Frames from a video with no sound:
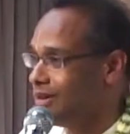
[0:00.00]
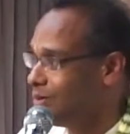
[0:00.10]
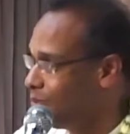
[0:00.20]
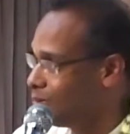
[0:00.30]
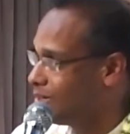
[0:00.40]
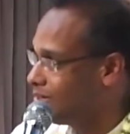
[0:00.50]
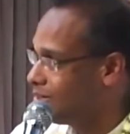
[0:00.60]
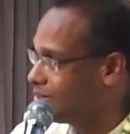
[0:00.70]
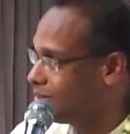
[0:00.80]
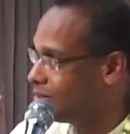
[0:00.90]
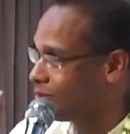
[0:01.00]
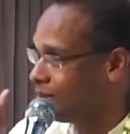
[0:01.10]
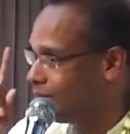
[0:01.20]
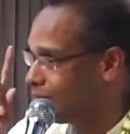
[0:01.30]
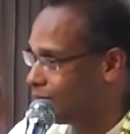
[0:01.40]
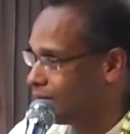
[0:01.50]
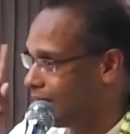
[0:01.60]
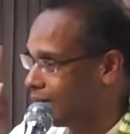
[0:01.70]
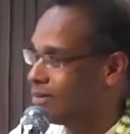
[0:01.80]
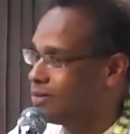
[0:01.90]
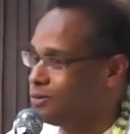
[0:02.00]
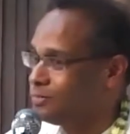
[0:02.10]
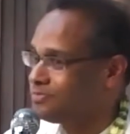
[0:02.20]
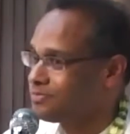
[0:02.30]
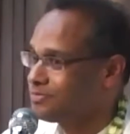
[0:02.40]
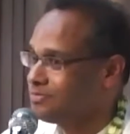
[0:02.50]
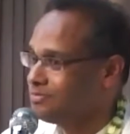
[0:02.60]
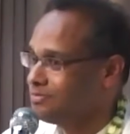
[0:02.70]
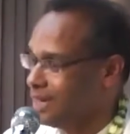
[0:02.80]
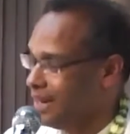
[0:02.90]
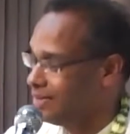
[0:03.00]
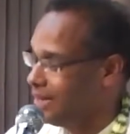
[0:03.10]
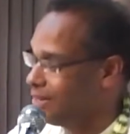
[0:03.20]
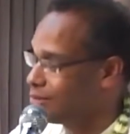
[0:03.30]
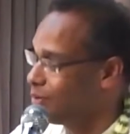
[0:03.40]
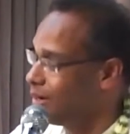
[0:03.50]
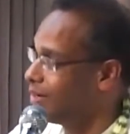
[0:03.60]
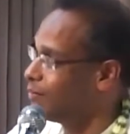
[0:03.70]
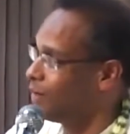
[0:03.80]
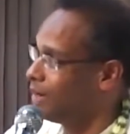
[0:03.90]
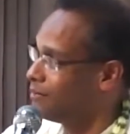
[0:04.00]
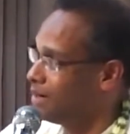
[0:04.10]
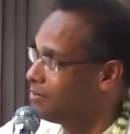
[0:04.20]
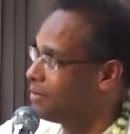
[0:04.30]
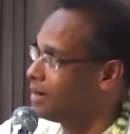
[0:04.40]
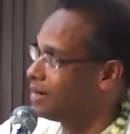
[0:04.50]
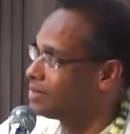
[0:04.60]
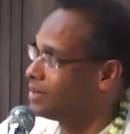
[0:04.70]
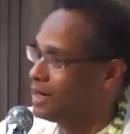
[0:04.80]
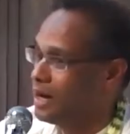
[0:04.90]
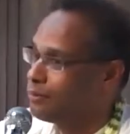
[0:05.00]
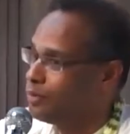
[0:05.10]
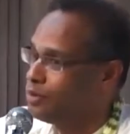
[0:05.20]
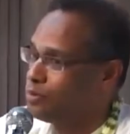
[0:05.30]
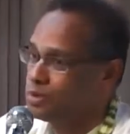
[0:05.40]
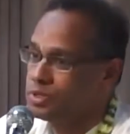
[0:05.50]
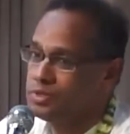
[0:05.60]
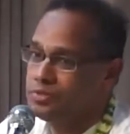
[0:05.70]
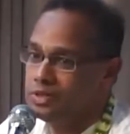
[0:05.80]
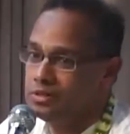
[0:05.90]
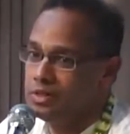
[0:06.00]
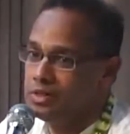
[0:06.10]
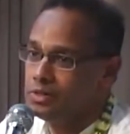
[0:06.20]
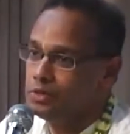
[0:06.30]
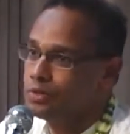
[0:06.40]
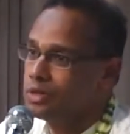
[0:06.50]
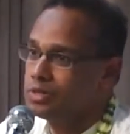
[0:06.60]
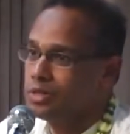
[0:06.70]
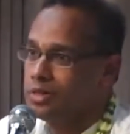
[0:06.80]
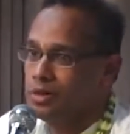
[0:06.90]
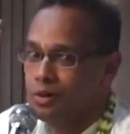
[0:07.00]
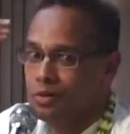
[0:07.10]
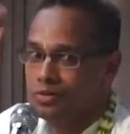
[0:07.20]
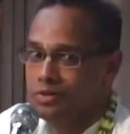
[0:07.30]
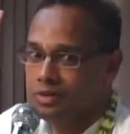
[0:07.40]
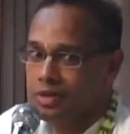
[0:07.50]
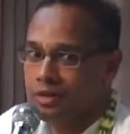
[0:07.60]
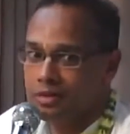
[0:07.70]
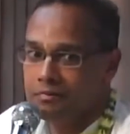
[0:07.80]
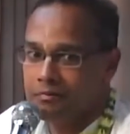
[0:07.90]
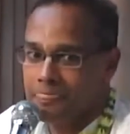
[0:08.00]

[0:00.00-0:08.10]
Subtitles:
a devotee sees things with different attitude. And that is why when Bali Maharaj said, I am going to wash his feet, Sukracharya lost his head.